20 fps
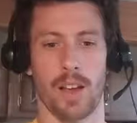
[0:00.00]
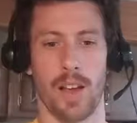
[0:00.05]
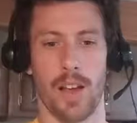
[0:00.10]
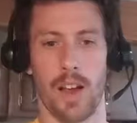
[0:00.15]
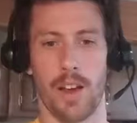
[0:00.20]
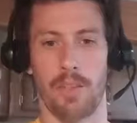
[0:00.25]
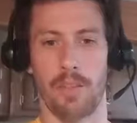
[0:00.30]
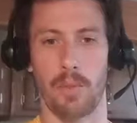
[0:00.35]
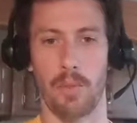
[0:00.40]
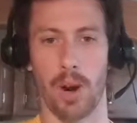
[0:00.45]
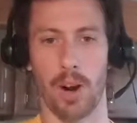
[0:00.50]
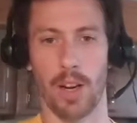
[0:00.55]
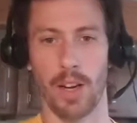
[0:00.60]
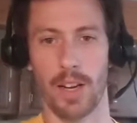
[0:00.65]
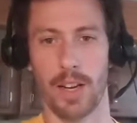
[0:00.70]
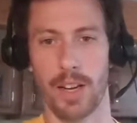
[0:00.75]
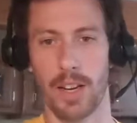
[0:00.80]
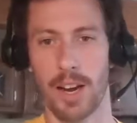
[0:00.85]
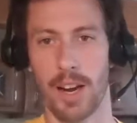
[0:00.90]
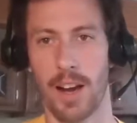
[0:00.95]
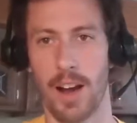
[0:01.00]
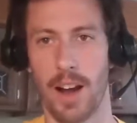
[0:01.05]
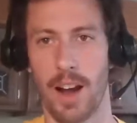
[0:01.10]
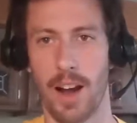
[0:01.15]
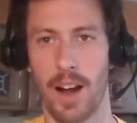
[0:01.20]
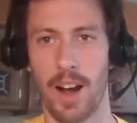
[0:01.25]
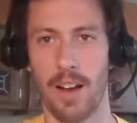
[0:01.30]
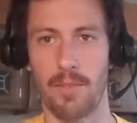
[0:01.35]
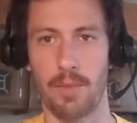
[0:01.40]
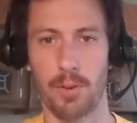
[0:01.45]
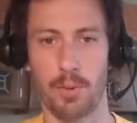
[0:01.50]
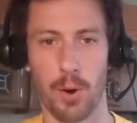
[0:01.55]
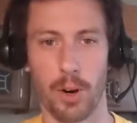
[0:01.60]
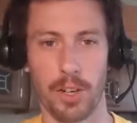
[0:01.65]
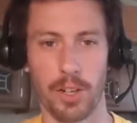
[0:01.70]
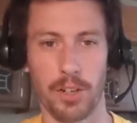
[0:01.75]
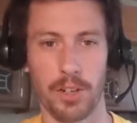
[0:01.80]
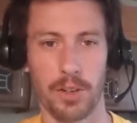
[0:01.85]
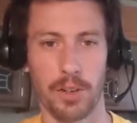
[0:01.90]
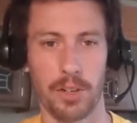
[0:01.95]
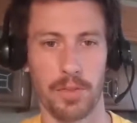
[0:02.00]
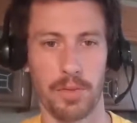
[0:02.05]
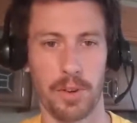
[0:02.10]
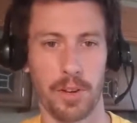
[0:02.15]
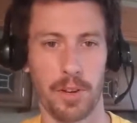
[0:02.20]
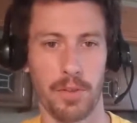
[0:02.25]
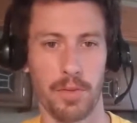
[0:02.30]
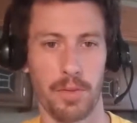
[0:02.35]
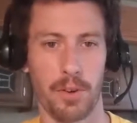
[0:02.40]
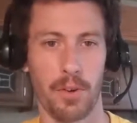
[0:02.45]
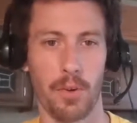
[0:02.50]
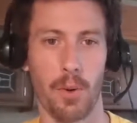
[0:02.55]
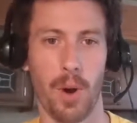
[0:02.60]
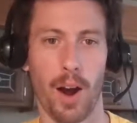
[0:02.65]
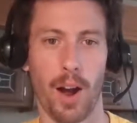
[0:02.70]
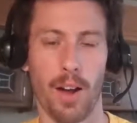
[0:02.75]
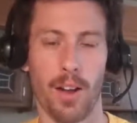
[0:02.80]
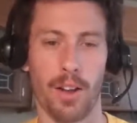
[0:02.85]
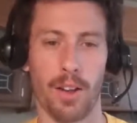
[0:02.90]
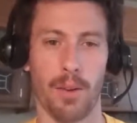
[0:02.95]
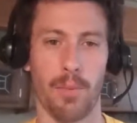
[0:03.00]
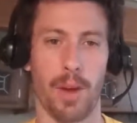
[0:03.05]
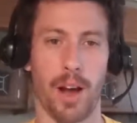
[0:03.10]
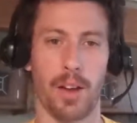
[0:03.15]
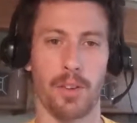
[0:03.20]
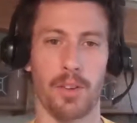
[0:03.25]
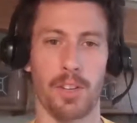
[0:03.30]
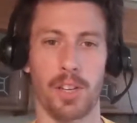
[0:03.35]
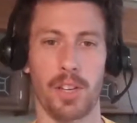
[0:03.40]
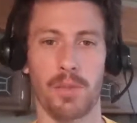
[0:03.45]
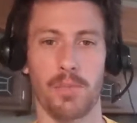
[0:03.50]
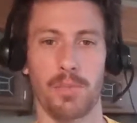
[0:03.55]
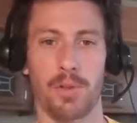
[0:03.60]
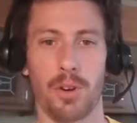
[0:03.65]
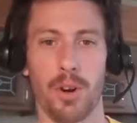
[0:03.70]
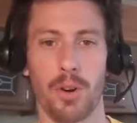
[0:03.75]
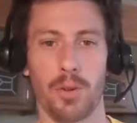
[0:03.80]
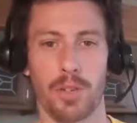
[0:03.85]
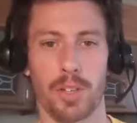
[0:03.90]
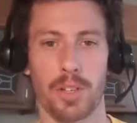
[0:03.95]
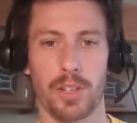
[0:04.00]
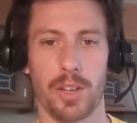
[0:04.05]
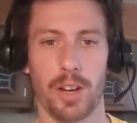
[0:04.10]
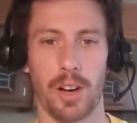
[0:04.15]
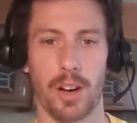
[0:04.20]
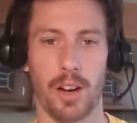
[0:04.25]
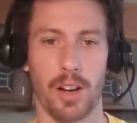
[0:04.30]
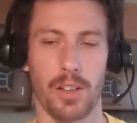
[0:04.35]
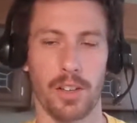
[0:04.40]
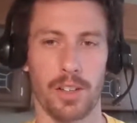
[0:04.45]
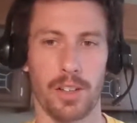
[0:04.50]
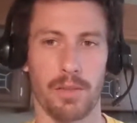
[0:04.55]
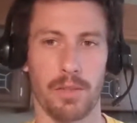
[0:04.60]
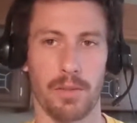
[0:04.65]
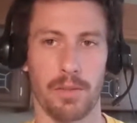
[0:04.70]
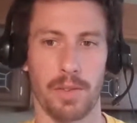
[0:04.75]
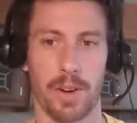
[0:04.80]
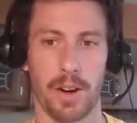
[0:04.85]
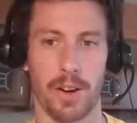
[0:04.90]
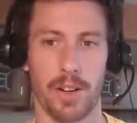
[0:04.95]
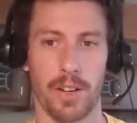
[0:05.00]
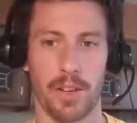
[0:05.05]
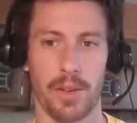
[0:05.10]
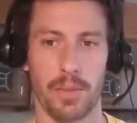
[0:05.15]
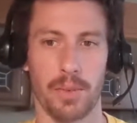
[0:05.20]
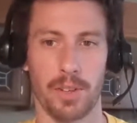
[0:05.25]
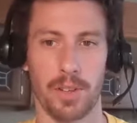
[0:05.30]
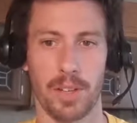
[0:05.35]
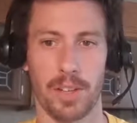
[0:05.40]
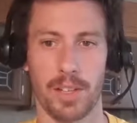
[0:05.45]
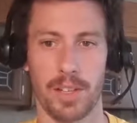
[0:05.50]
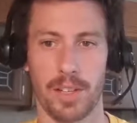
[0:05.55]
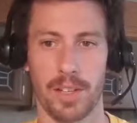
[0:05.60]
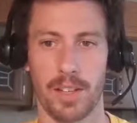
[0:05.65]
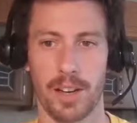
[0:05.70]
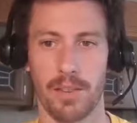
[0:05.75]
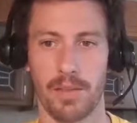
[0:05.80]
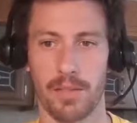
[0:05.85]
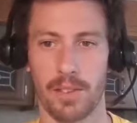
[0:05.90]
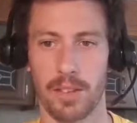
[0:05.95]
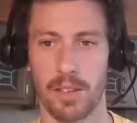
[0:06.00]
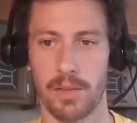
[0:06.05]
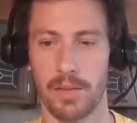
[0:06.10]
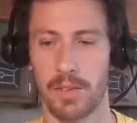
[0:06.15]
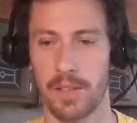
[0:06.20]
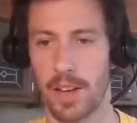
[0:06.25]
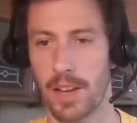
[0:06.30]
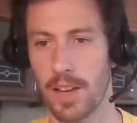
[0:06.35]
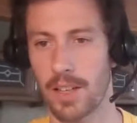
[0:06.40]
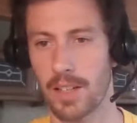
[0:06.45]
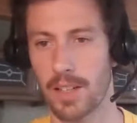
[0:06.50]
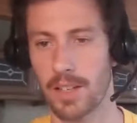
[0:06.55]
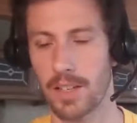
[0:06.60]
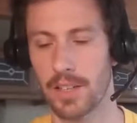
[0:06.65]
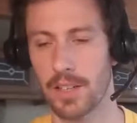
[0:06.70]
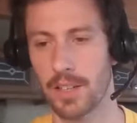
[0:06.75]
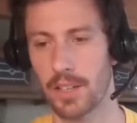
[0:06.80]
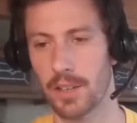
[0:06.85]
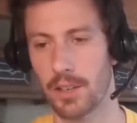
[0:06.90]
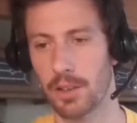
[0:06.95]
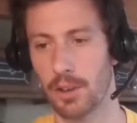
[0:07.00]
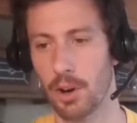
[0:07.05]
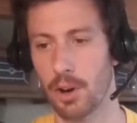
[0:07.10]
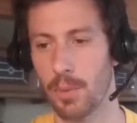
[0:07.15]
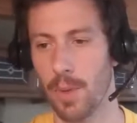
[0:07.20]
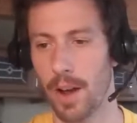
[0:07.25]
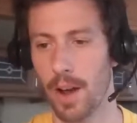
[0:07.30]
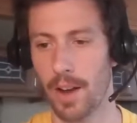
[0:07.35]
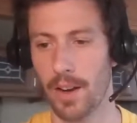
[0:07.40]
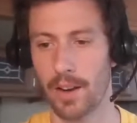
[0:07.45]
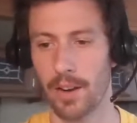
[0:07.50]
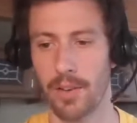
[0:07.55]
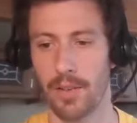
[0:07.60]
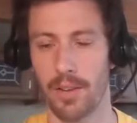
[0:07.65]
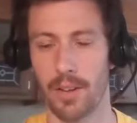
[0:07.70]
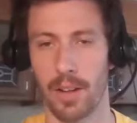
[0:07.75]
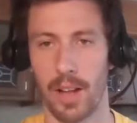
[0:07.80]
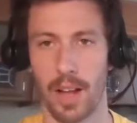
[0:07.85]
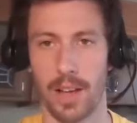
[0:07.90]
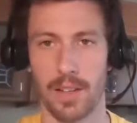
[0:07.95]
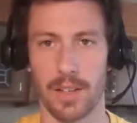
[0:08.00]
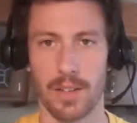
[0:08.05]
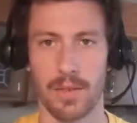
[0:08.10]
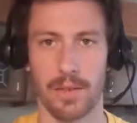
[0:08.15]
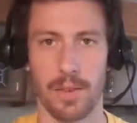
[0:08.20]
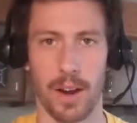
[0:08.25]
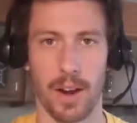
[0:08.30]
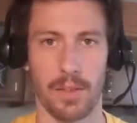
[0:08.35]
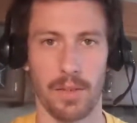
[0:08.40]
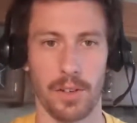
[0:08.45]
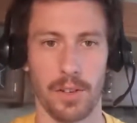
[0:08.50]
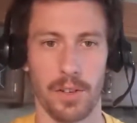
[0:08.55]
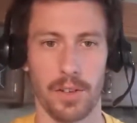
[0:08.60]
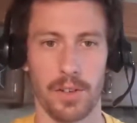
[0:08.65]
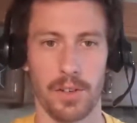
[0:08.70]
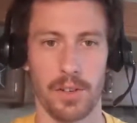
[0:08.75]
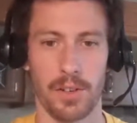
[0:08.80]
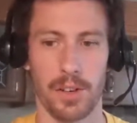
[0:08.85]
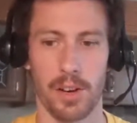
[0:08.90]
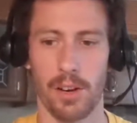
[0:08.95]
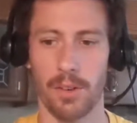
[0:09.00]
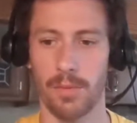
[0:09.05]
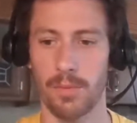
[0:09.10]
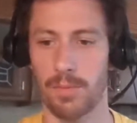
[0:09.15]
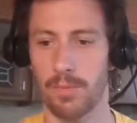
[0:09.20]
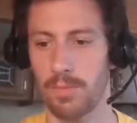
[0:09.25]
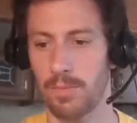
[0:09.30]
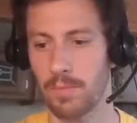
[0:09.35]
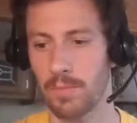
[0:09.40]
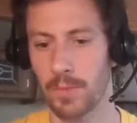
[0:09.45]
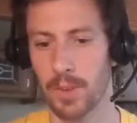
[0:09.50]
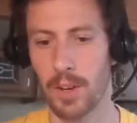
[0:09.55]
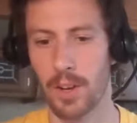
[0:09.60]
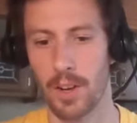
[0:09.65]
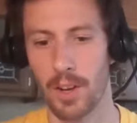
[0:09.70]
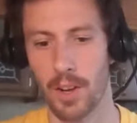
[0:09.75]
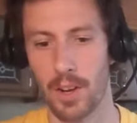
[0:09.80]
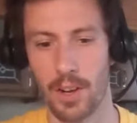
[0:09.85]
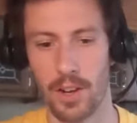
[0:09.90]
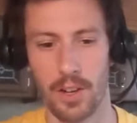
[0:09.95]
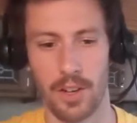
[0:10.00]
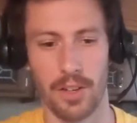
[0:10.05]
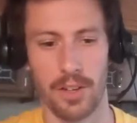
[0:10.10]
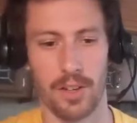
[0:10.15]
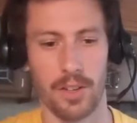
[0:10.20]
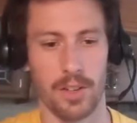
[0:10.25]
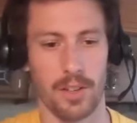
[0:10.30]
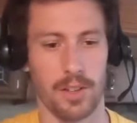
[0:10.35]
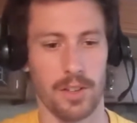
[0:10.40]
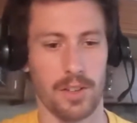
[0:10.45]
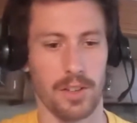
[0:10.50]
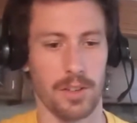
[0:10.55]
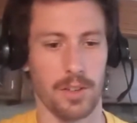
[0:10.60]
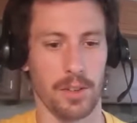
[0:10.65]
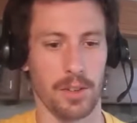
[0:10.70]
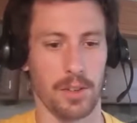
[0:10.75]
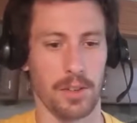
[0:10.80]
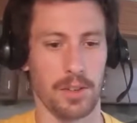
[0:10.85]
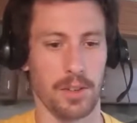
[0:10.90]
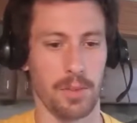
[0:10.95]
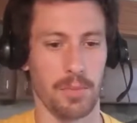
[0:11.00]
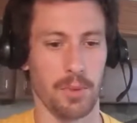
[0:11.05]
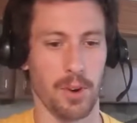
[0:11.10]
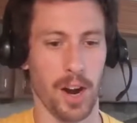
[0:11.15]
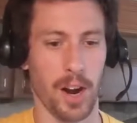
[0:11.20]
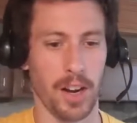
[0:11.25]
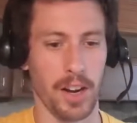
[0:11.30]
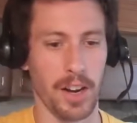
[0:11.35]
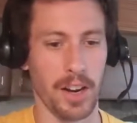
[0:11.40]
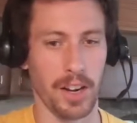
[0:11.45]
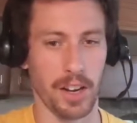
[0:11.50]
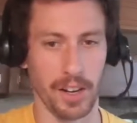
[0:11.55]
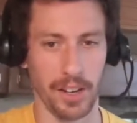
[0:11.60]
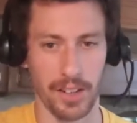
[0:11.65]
Hey everybody, I've been wanting to do this video for a while about the pros and cons of the various places I've lived as a digital nomad over the last 5 years or so. So let's jump right in,